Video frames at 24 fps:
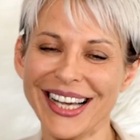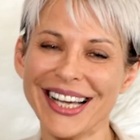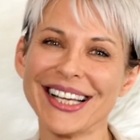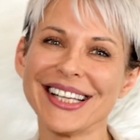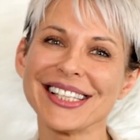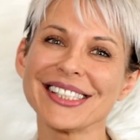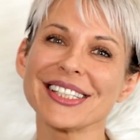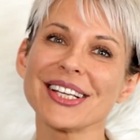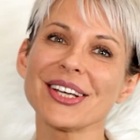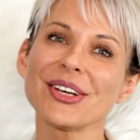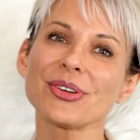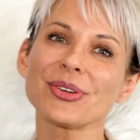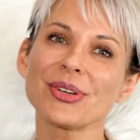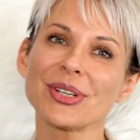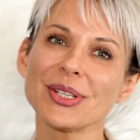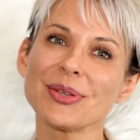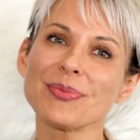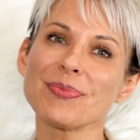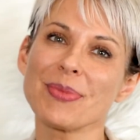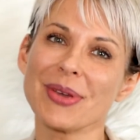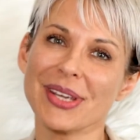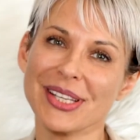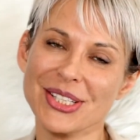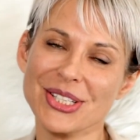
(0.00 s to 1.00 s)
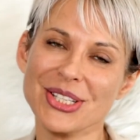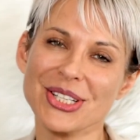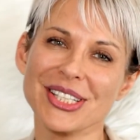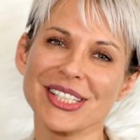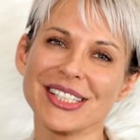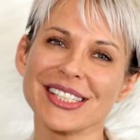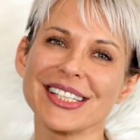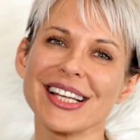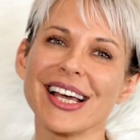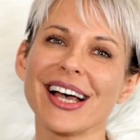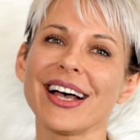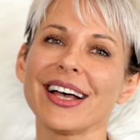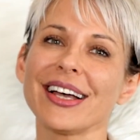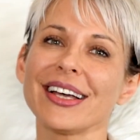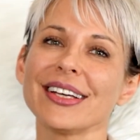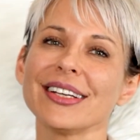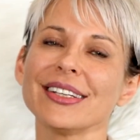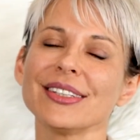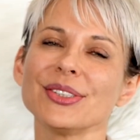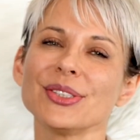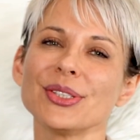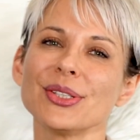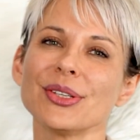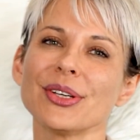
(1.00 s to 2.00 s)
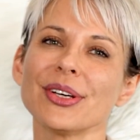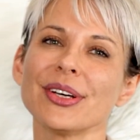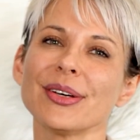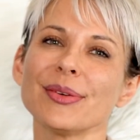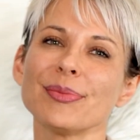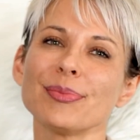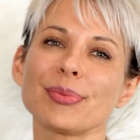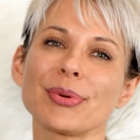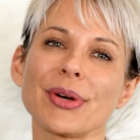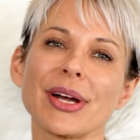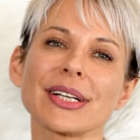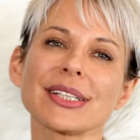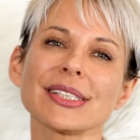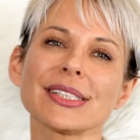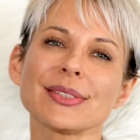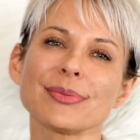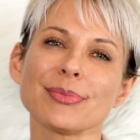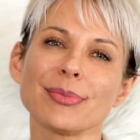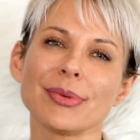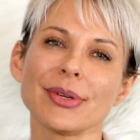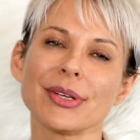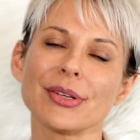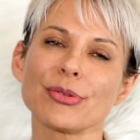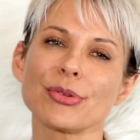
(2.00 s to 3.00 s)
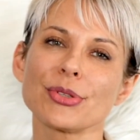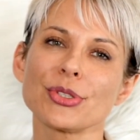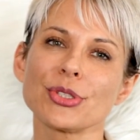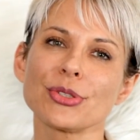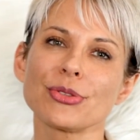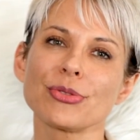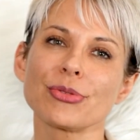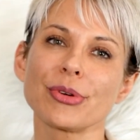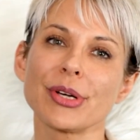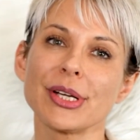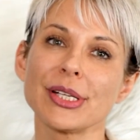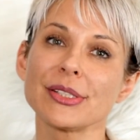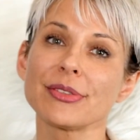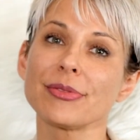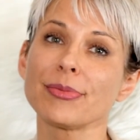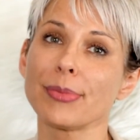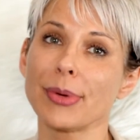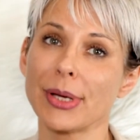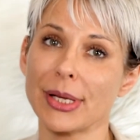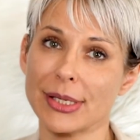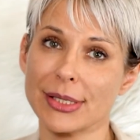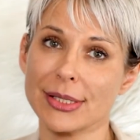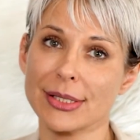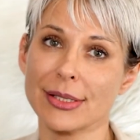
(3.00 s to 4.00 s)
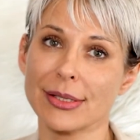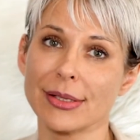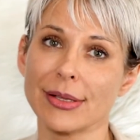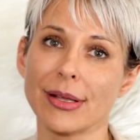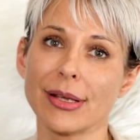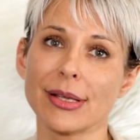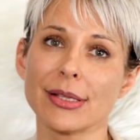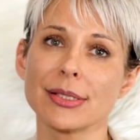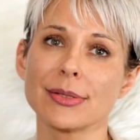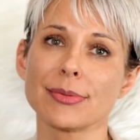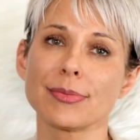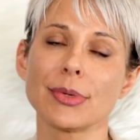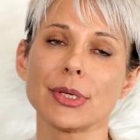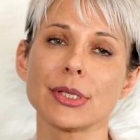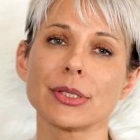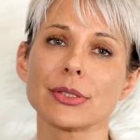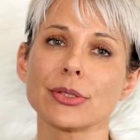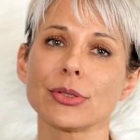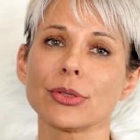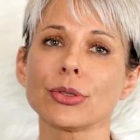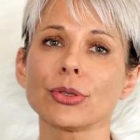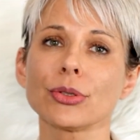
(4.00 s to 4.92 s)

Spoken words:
As I already mentioned, I practice regenerative medicine. It means not